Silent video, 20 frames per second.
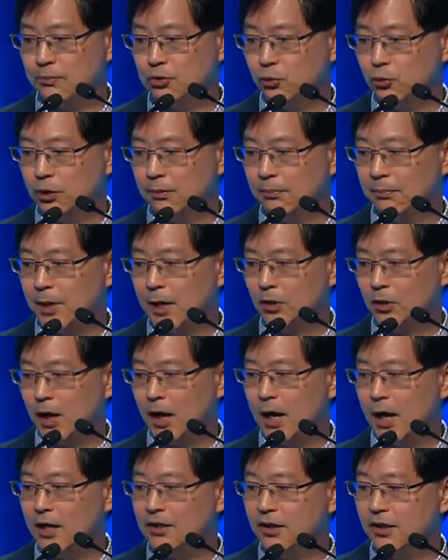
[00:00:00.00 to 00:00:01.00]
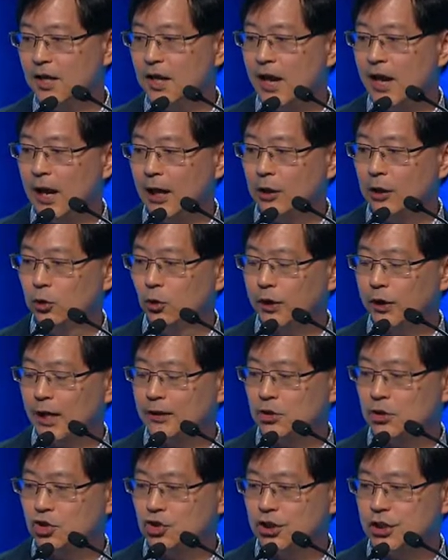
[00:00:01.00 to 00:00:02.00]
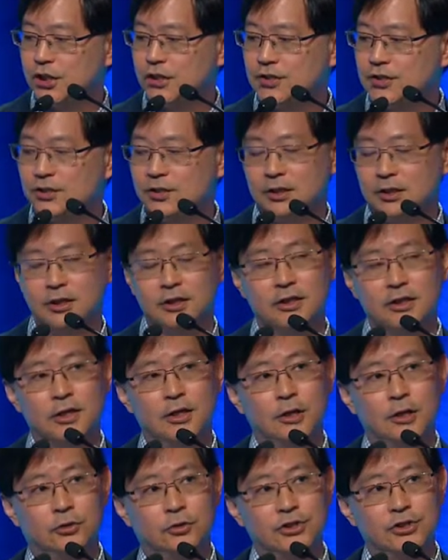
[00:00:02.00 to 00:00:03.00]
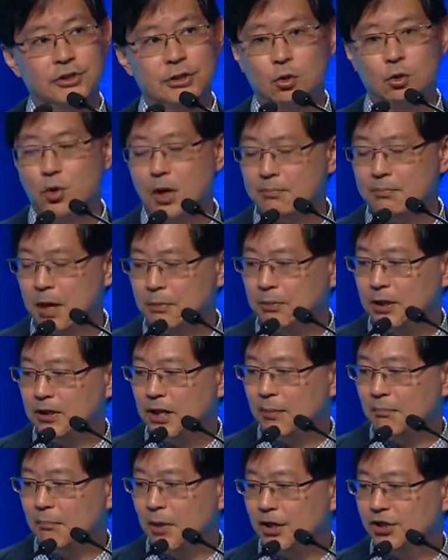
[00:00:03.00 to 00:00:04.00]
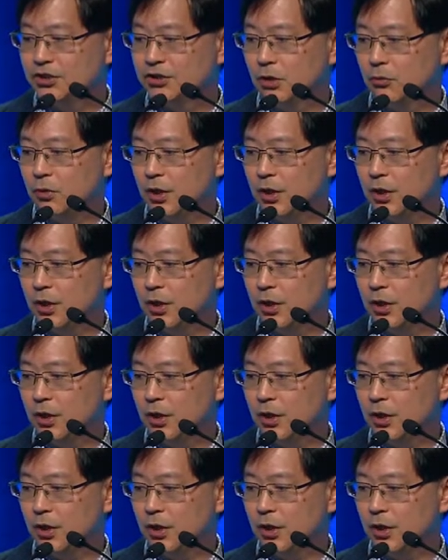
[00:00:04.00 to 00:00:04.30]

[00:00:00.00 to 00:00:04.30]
So we're going to hunt and look at the genes here to see what might be that master